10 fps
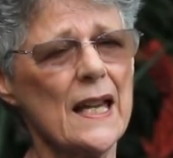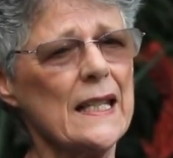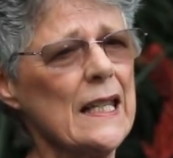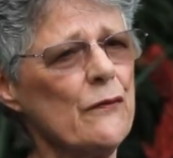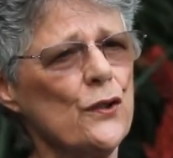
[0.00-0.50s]

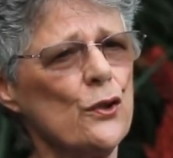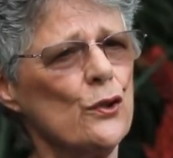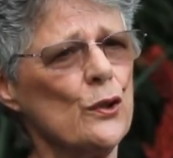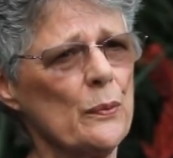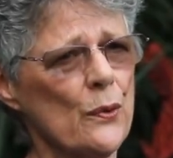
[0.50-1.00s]
And if
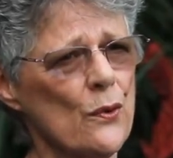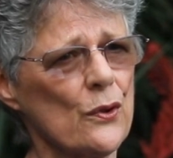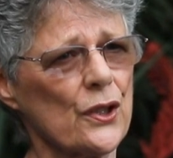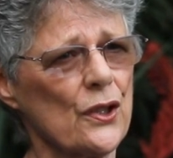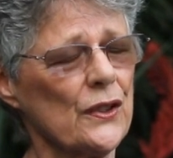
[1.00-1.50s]
you
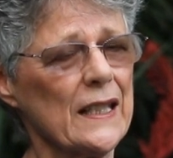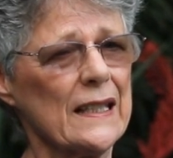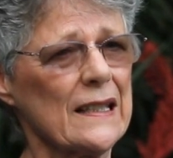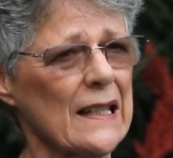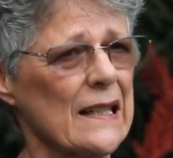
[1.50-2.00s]
report on
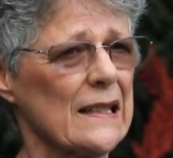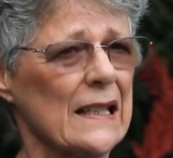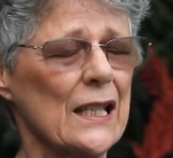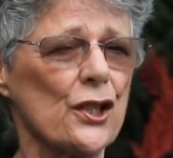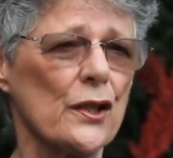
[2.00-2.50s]
the
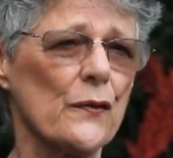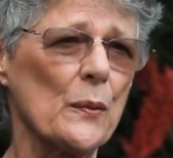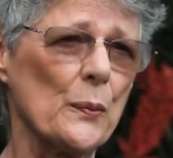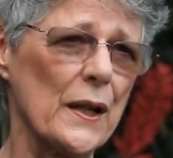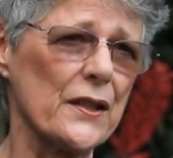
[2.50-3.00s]
assassination of
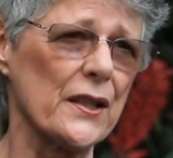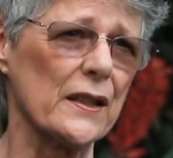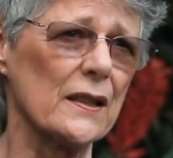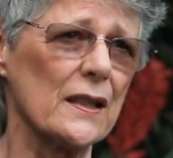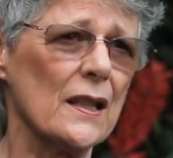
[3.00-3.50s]
a
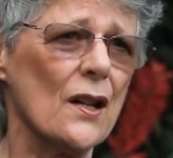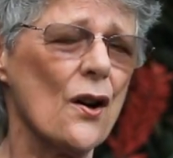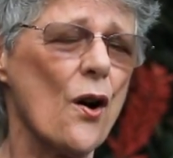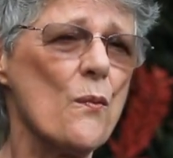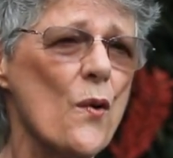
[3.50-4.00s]
president,
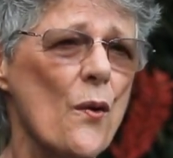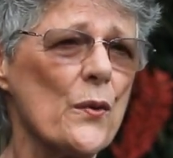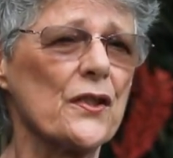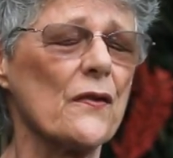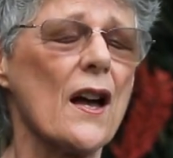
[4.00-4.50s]
on what
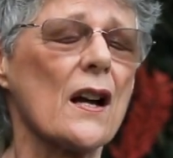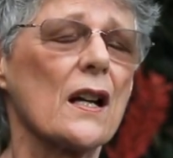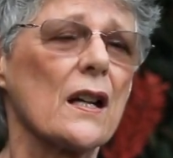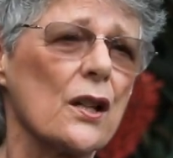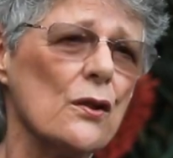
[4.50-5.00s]
was a
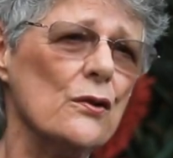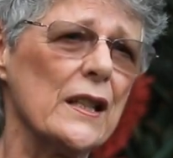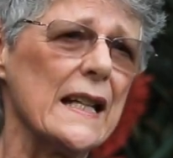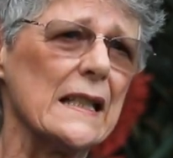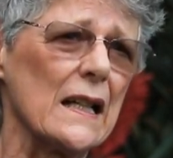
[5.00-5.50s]
coup
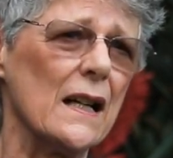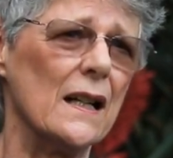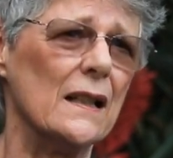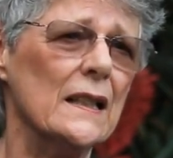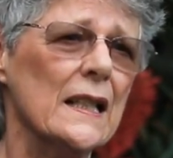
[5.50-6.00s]

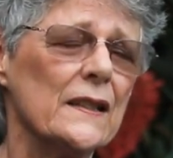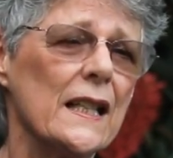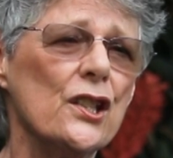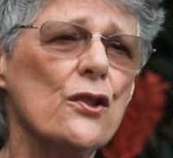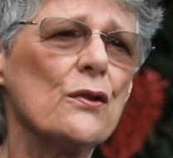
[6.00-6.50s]
d'etat,
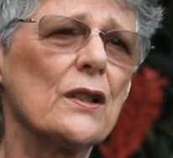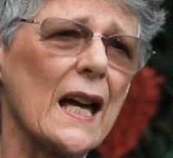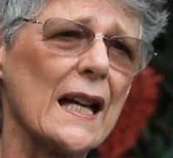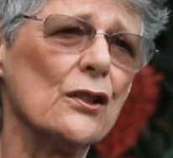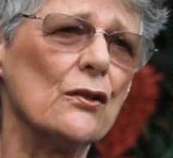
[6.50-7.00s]
then you
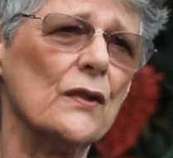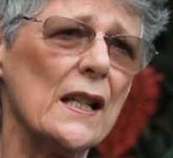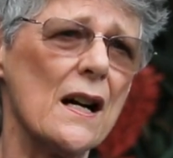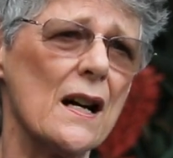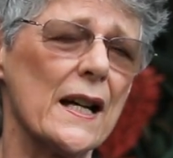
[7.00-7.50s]
cannot
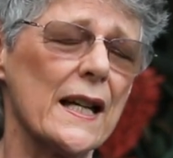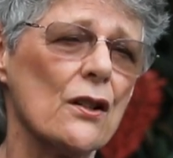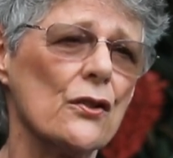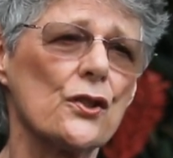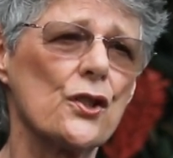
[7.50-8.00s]
rely
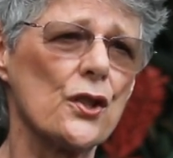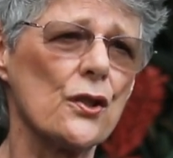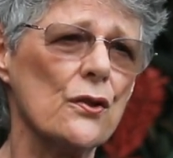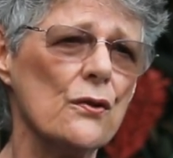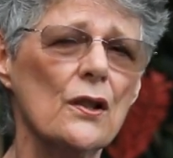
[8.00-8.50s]
on
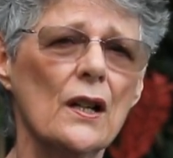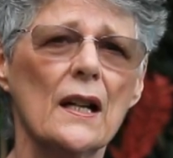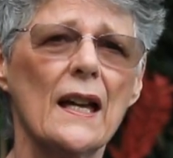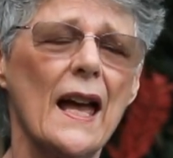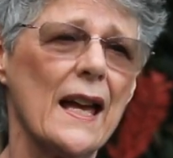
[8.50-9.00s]
two
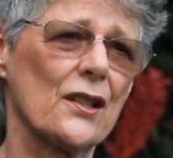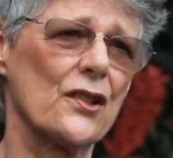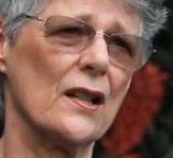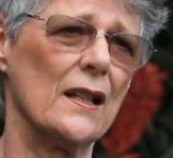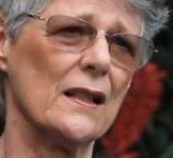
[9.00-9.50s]

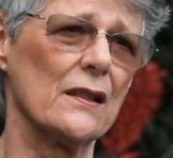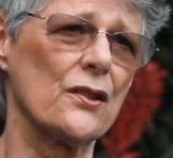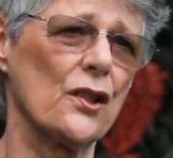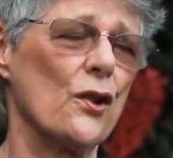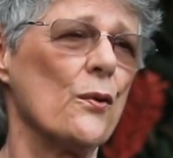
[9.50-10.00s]

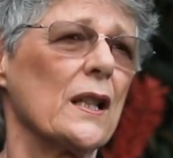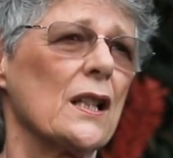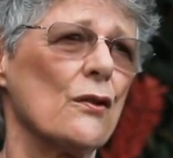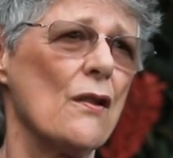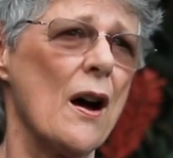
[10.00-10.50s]
exiles who are
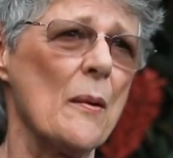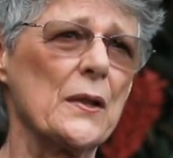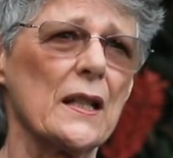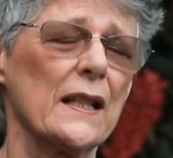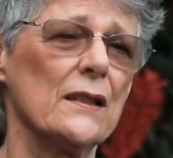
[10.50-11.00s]

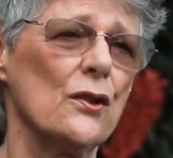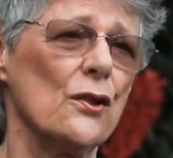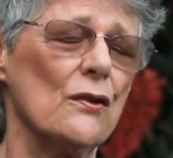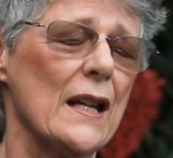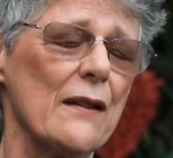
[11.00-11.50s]
corrupt and
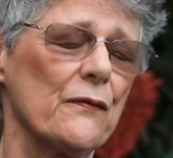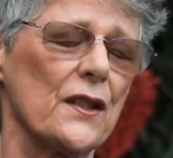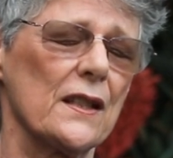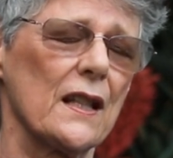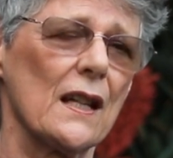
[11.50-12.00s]
who
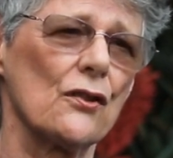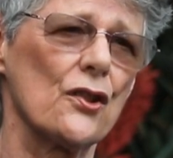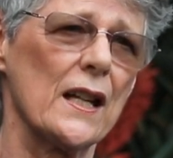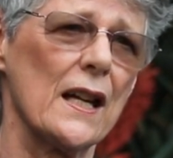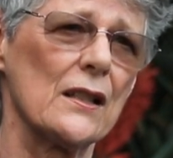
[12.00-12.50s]
left this
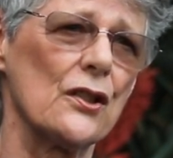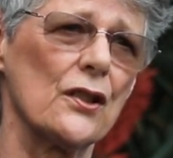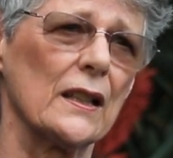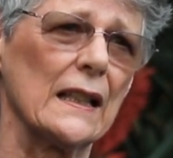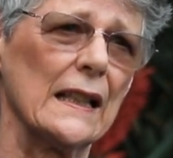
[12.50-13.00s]
country
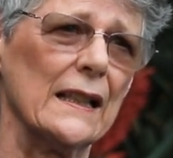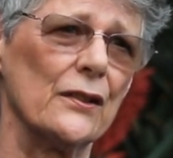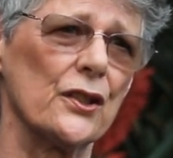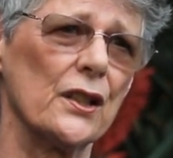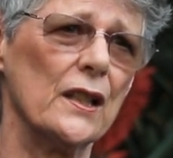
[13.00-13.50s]
under a
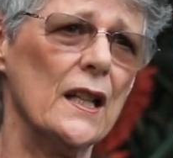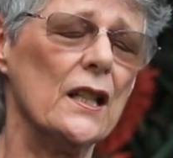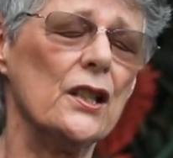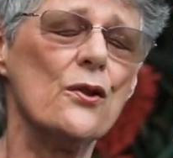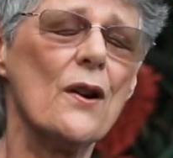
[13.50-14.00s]
cloud.
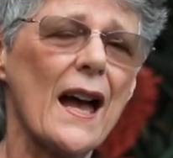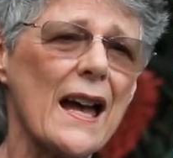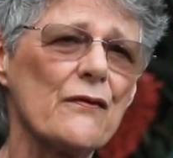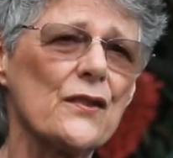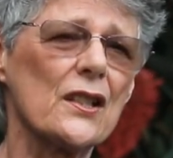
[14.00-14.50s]
You
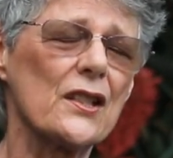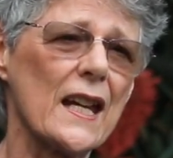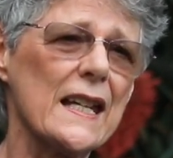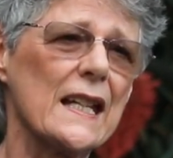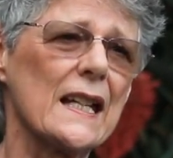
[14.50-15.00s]
have to
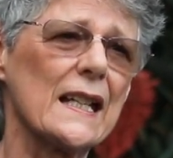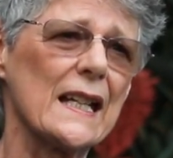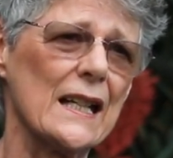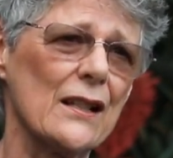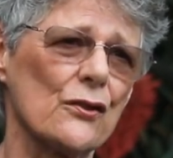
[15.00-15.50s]
take
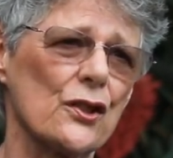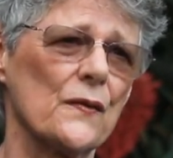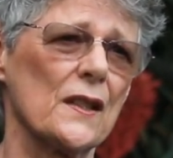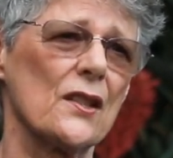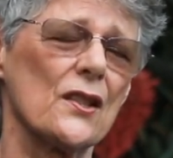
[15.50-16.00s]
account
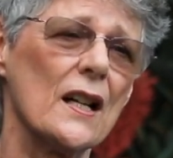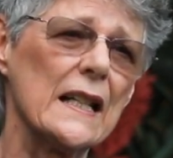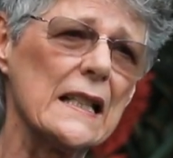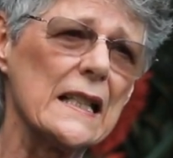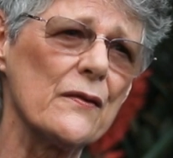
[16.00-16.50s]
of the
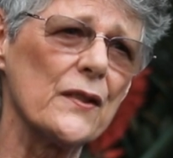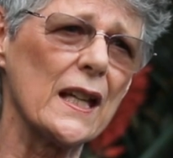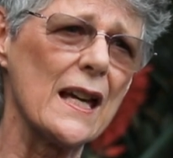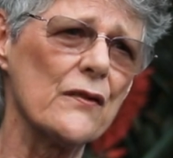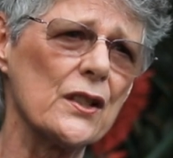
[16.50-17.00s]

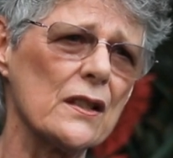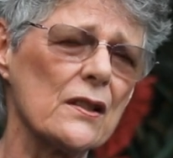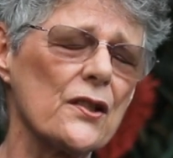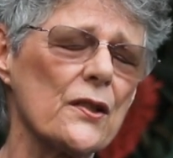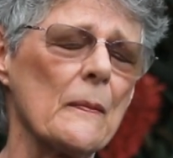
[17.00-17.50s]
scientific
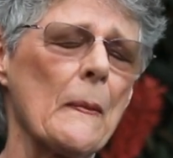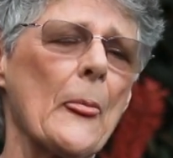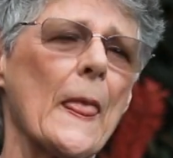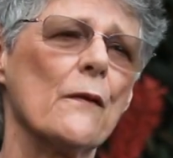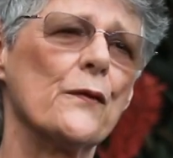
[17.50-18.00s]
evidence,
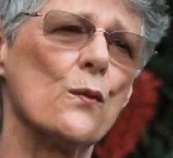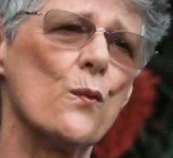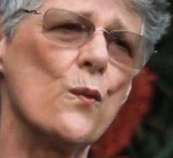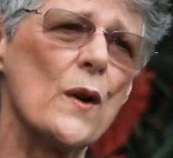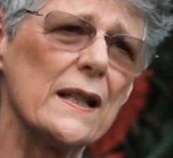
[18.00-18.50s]
of the
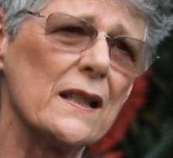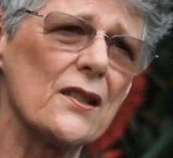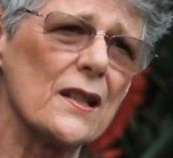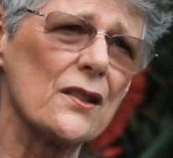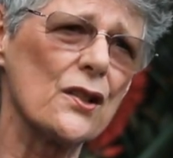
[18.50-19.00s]

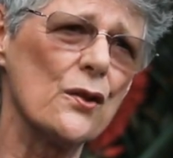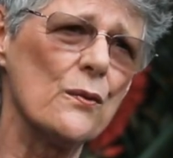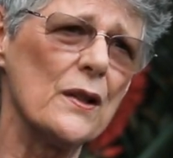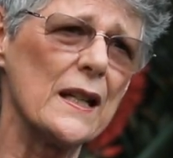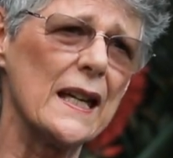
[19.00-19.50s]
witnesses
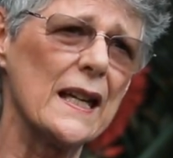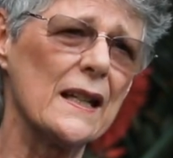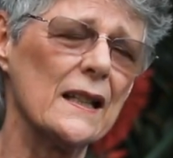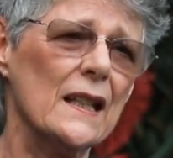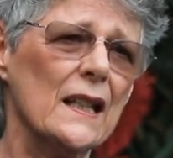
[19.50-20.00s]
who were
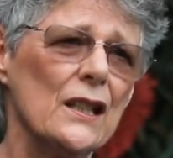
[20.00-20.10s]
here.